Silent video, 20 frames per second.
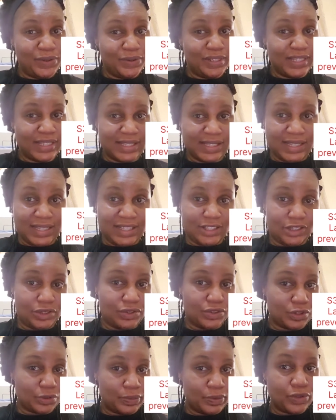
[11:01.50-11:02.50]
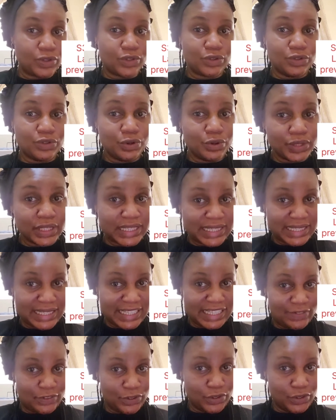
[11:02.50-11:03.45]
these things. You're supposed to know these things for